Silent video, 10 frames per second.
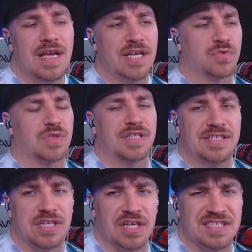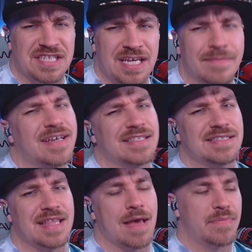it's releasing on Steam, I could
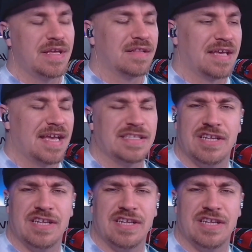see that being the case.